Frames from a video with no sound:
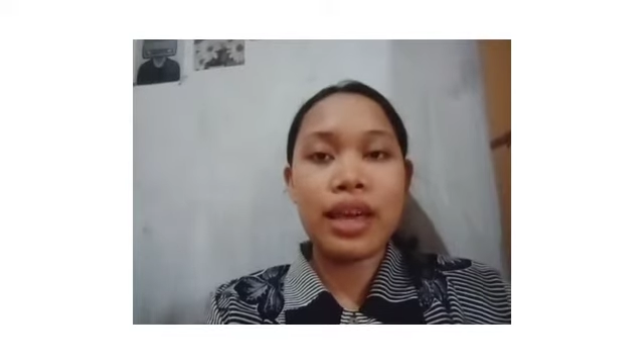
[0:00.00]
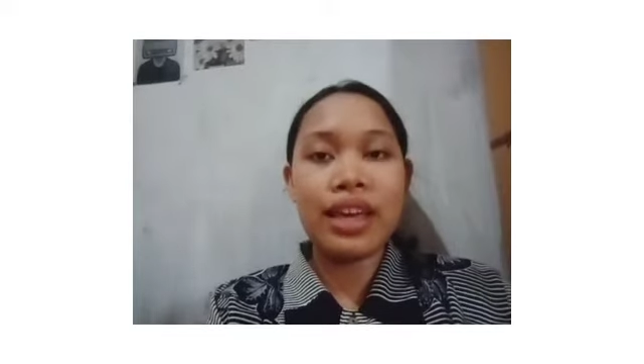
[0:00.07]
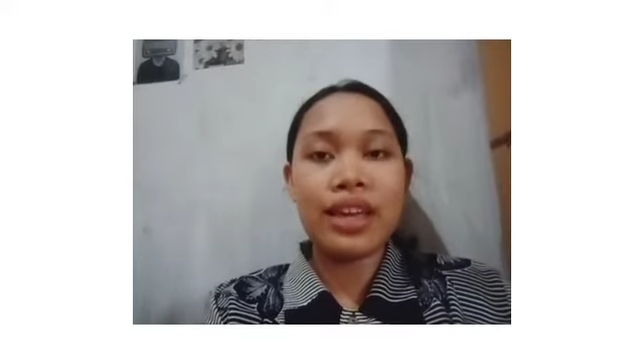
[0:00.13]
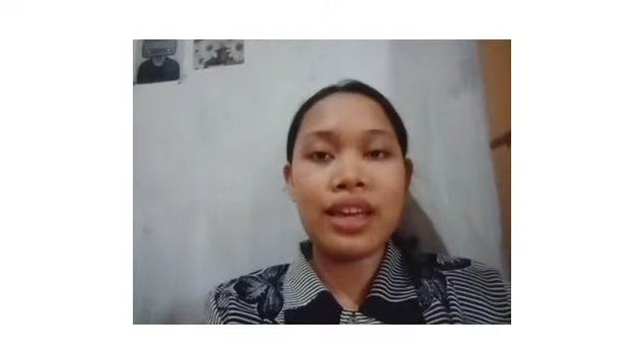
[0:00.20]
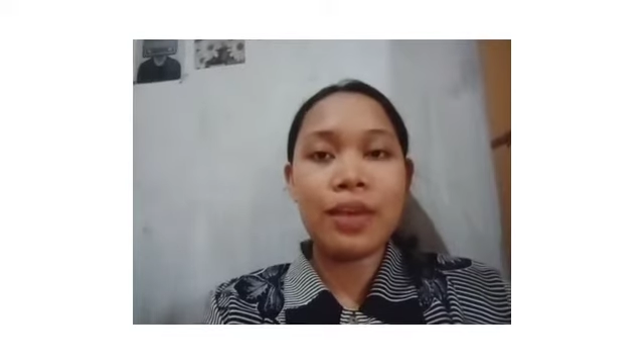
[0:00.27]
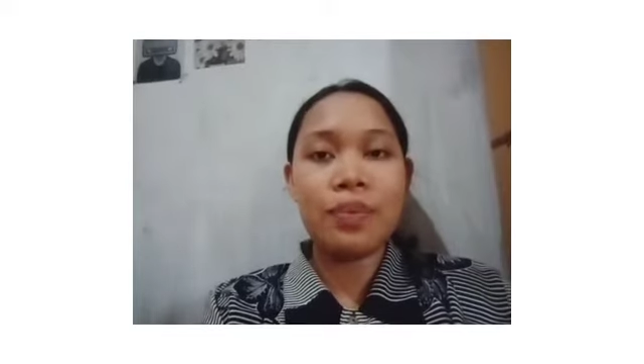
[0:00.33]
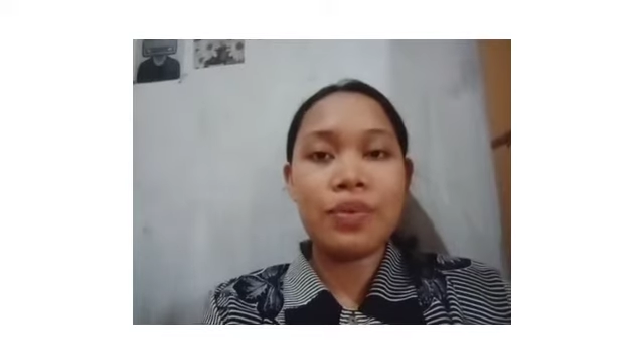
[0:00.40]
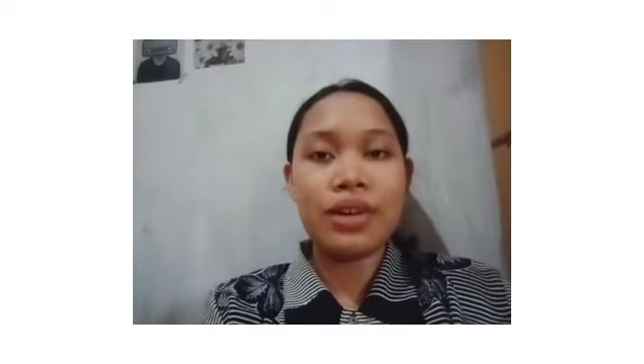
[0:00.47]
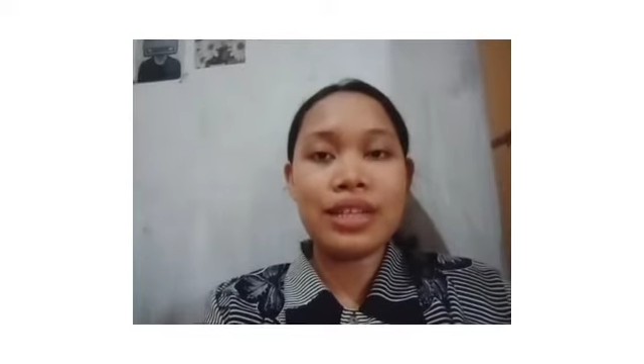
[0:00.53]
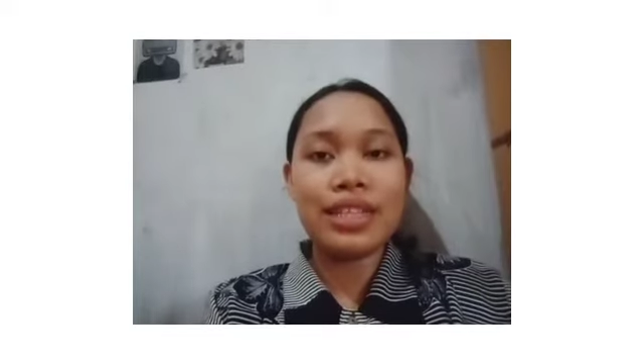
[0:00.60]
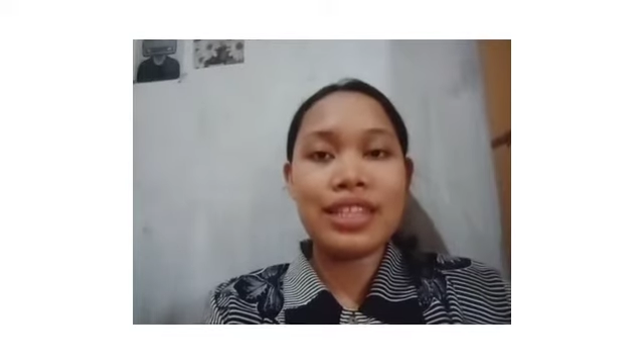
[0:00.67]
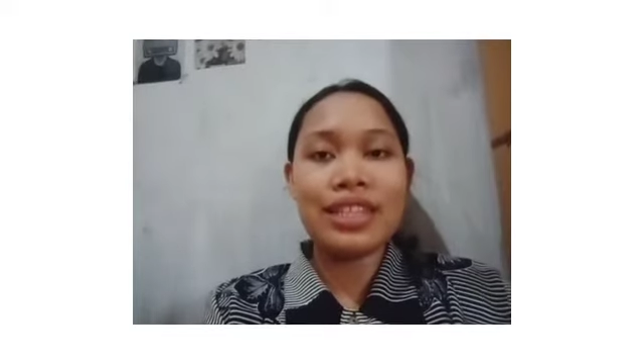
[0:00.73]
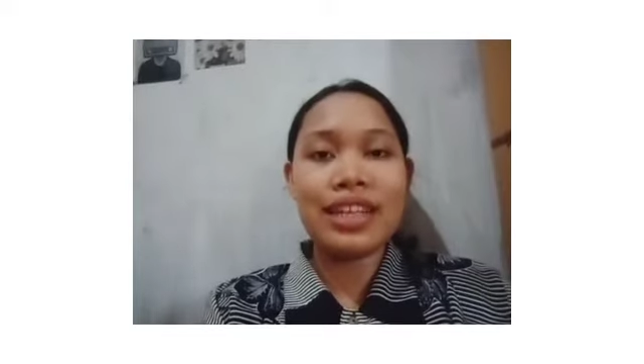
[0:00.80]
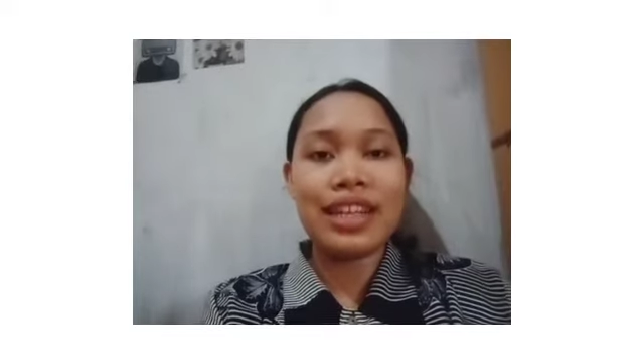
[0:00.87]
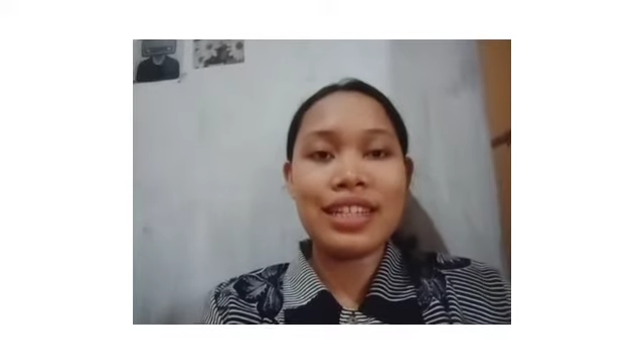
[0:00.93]
make a
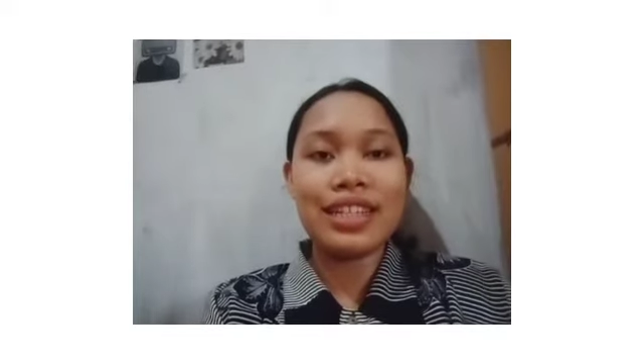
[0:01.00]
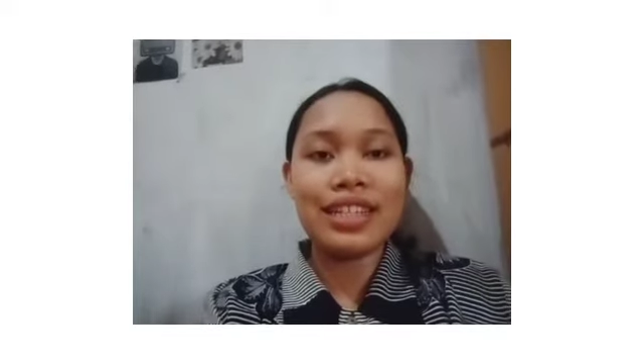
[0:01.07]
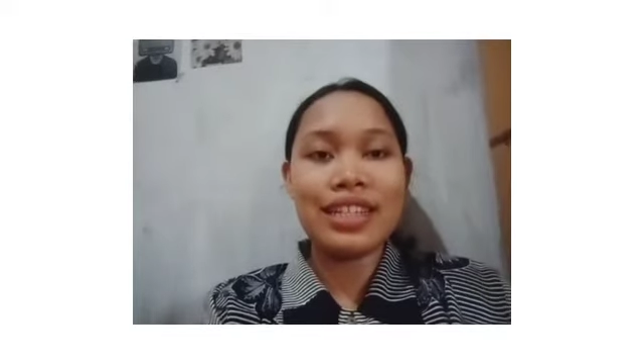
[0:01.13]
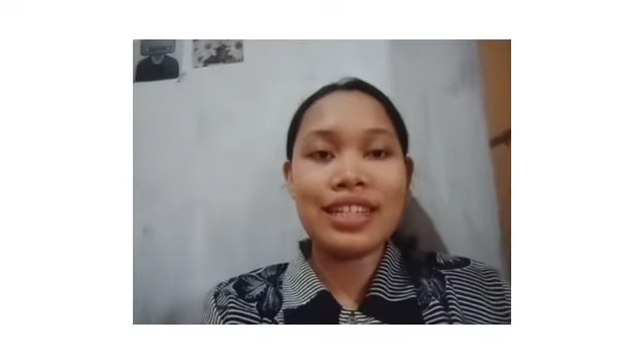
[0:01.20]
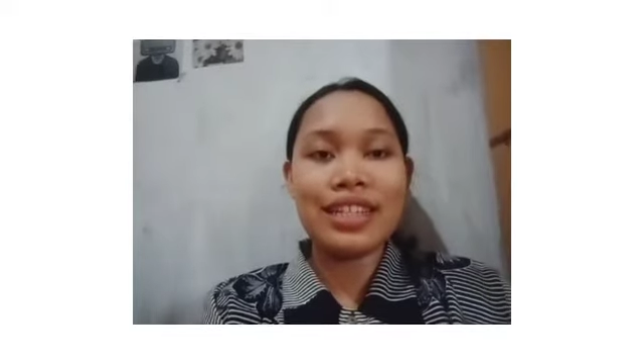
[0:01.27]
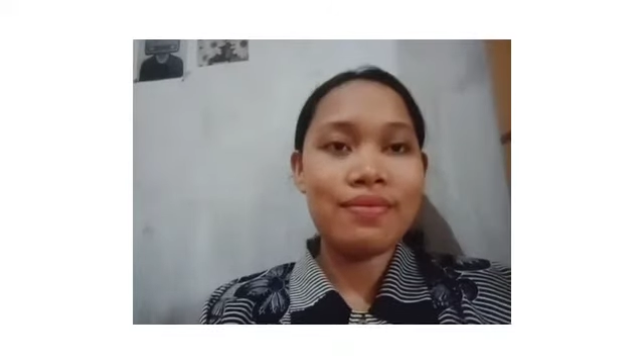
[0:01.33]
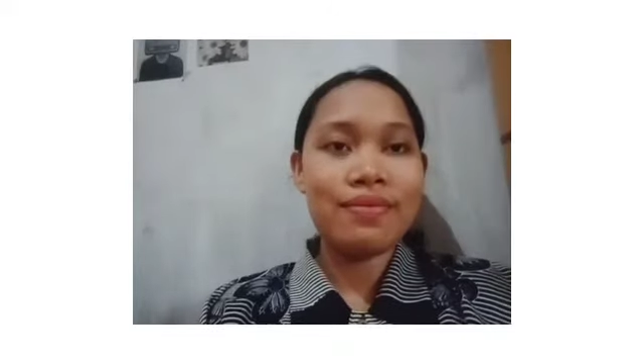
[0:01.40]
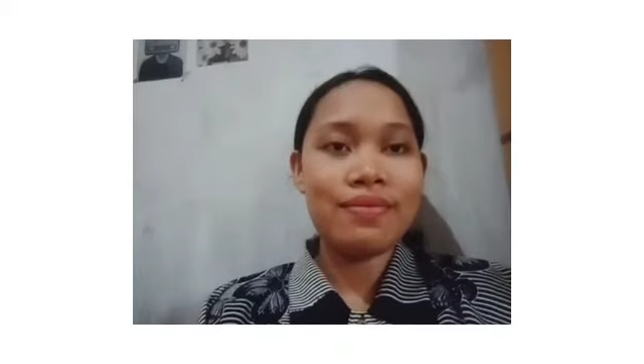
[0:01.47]
presentation.